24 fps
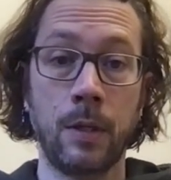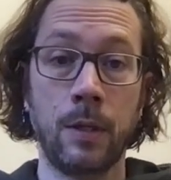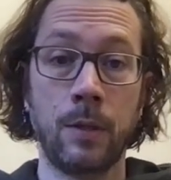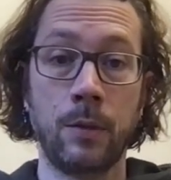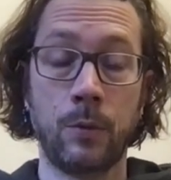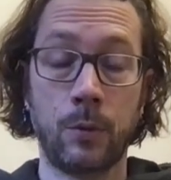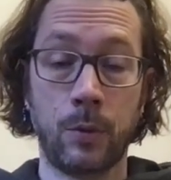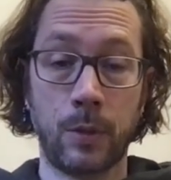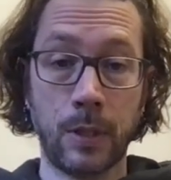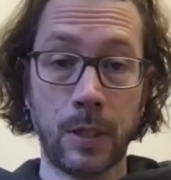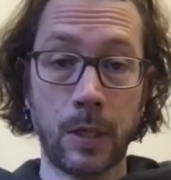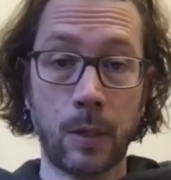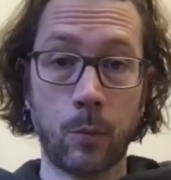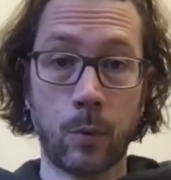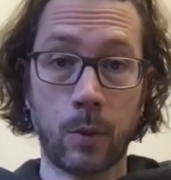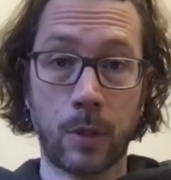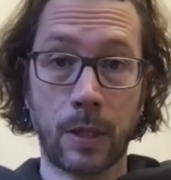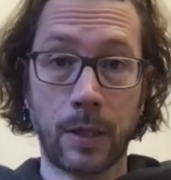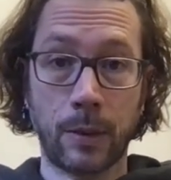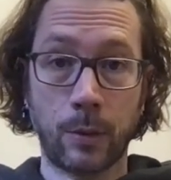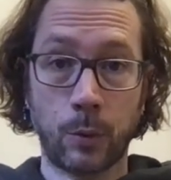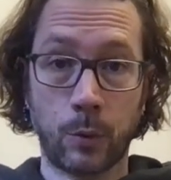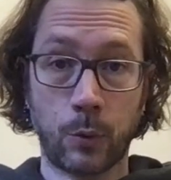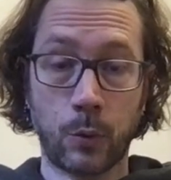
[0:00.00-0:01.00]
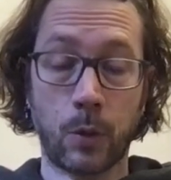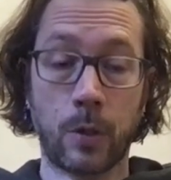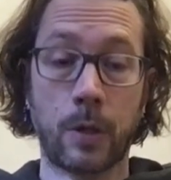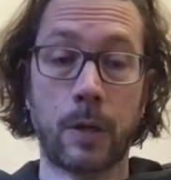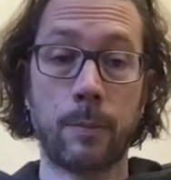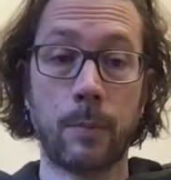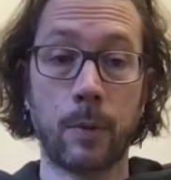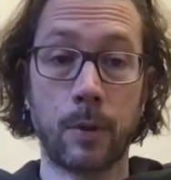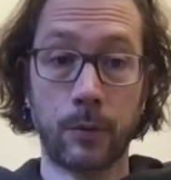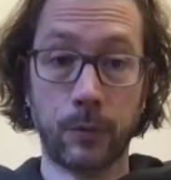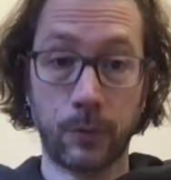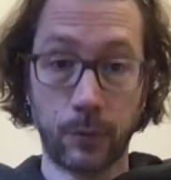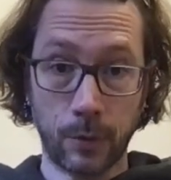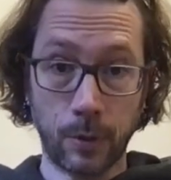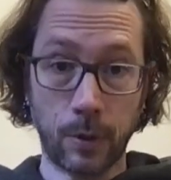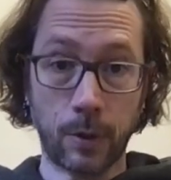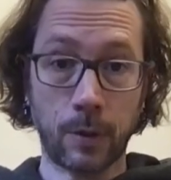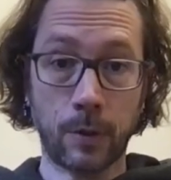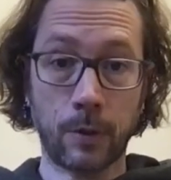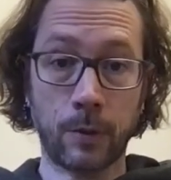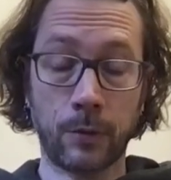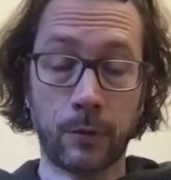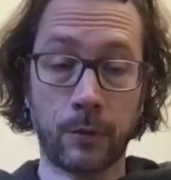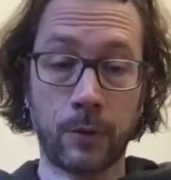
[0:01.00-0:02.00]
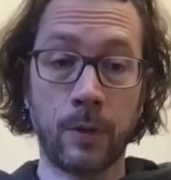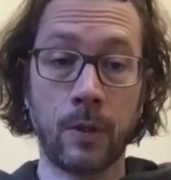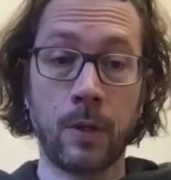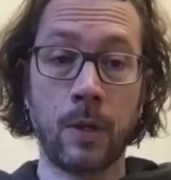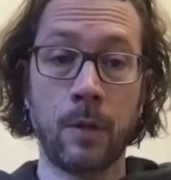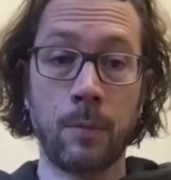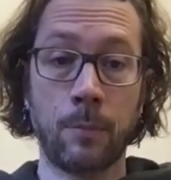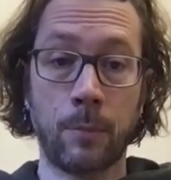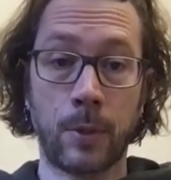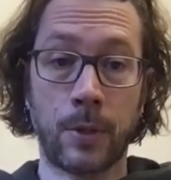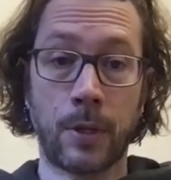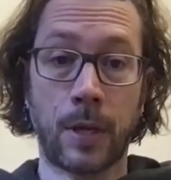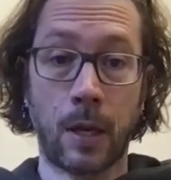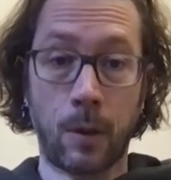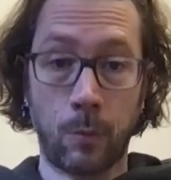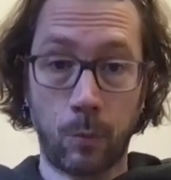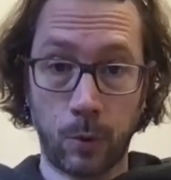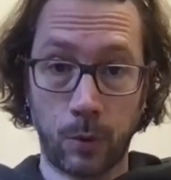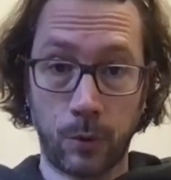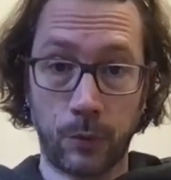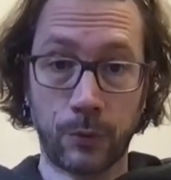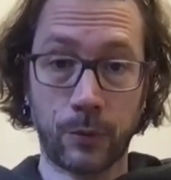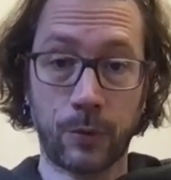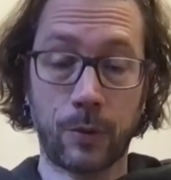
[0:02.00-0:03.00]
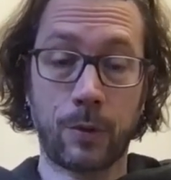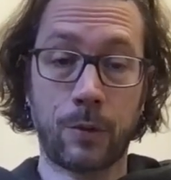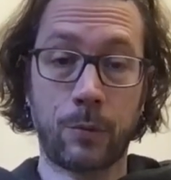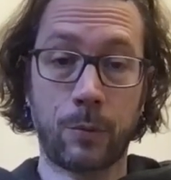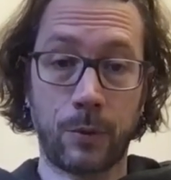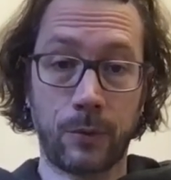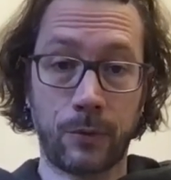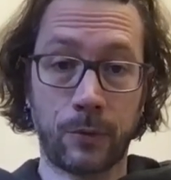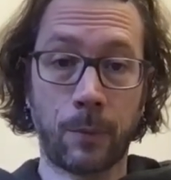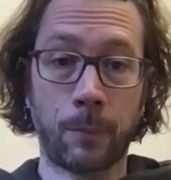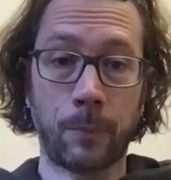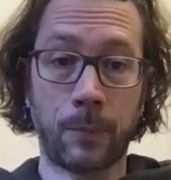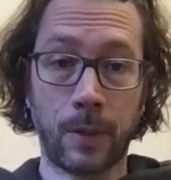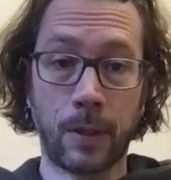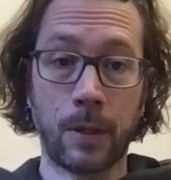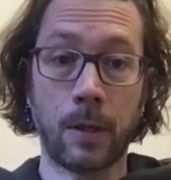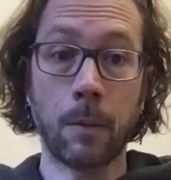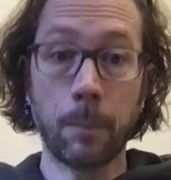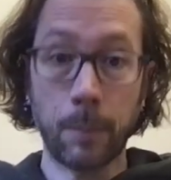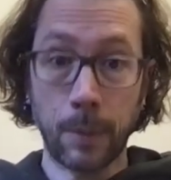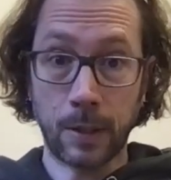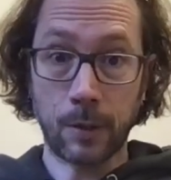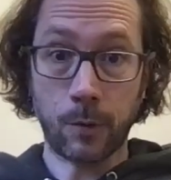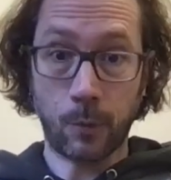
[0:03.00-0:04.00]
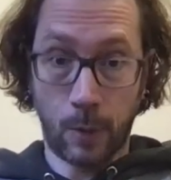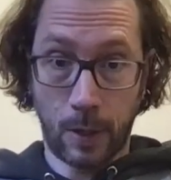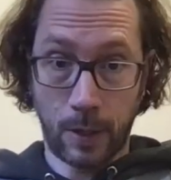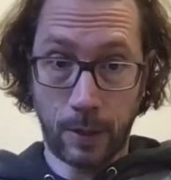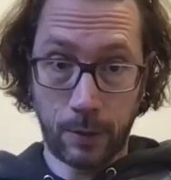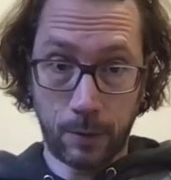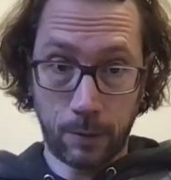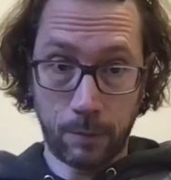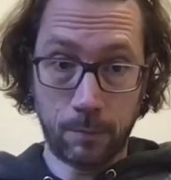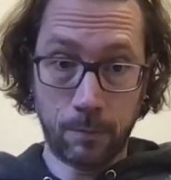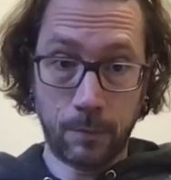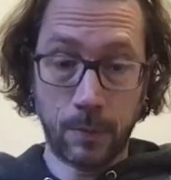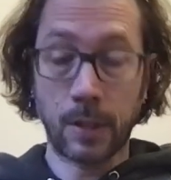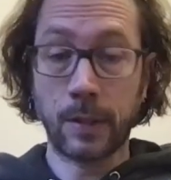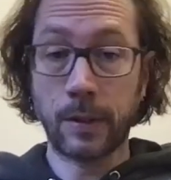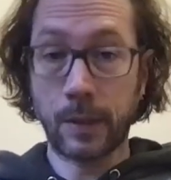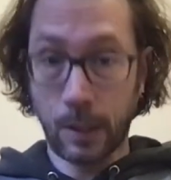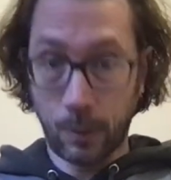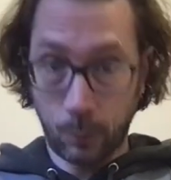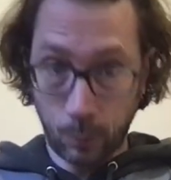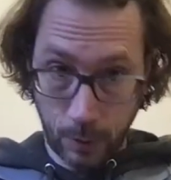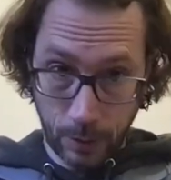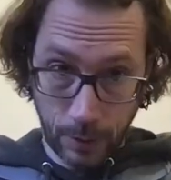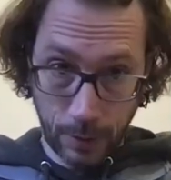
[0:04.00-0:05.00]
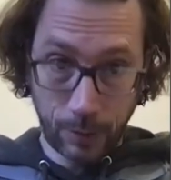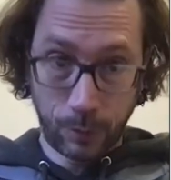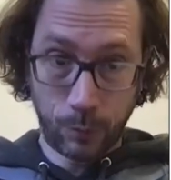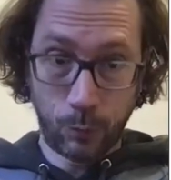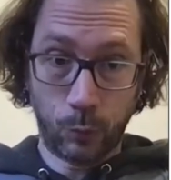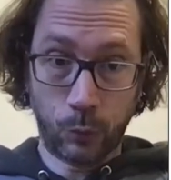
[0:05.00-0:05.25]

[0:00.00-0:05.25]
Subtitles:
Today I would like to talk about stars, but I will start with something a bit random and then we'll get to